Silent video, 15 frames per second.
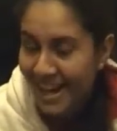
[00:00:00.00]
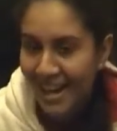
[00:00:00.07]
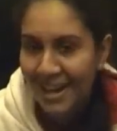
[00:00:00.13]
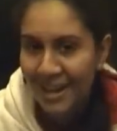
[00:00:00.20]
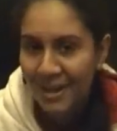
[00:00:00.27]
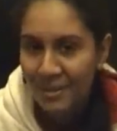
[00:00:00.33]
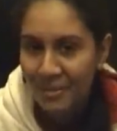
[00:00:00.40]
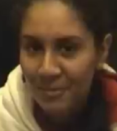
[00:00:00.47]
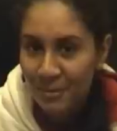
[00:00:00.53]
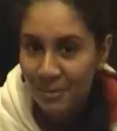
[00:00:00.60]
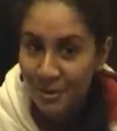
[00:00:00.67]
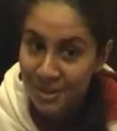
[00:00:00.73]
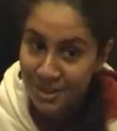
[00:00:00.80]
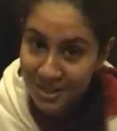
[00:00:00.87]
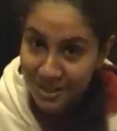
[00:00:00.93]
um,
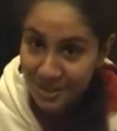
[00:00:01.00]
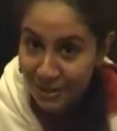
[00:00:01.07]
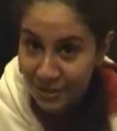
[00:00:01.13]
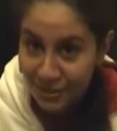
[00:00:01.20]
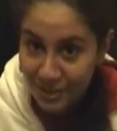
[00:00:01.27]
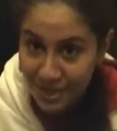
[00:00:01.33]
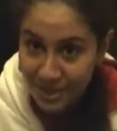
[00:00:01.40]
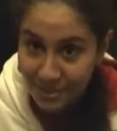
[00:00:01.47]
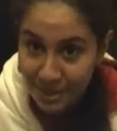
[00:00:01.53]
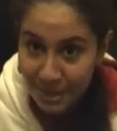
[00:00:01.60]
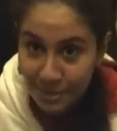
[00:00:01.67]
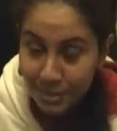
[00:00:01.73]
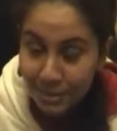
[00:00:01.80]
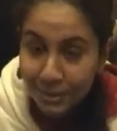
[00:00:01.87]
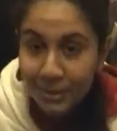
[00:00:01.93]
which is good for some
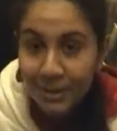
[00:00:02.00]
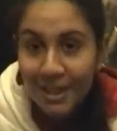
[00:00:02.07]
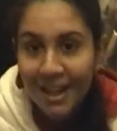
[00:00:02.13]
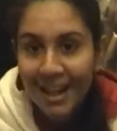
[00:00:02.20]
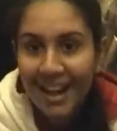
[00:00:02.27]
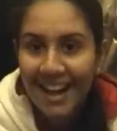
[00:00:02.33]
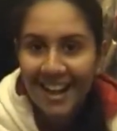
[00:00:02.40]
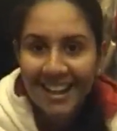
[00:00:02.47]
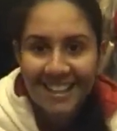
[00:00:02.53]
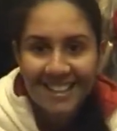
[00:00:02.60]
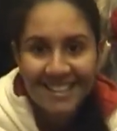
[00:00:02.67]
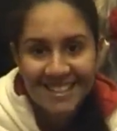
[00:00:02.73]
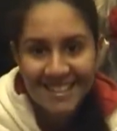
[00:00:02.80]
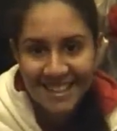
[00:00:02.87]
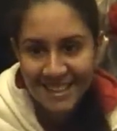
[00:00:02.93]
people,
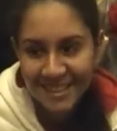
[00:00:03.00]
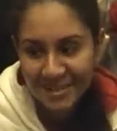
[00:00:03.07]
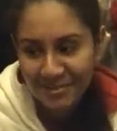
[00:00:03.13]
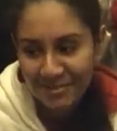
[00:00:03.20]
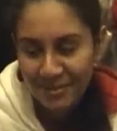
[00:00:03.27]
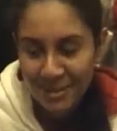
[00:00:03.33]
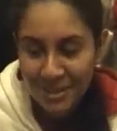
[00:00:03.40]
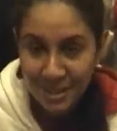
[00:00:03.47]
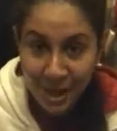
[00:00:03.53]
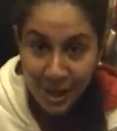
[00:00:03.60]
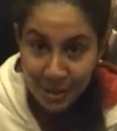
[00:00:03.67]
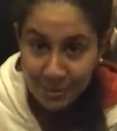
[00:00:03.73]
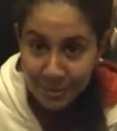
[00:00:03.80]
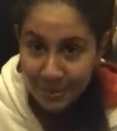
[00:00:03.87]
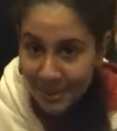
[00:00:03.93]
and um,
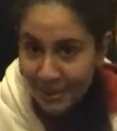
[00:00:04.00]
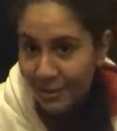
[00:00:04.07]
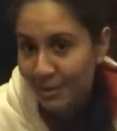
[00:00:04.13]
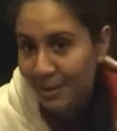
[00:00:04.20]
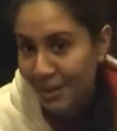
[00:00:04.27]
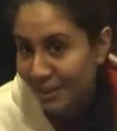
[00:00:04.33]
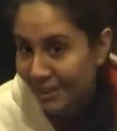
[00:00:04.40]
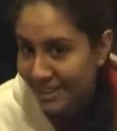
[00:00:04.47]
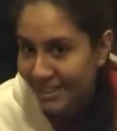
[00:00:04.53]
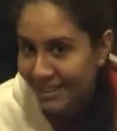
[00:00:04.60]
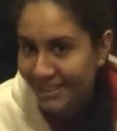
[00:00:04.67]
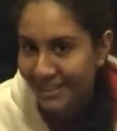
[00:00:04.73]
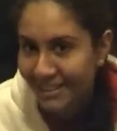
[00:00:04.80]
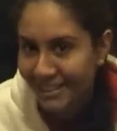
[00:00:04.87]
come, it will be good.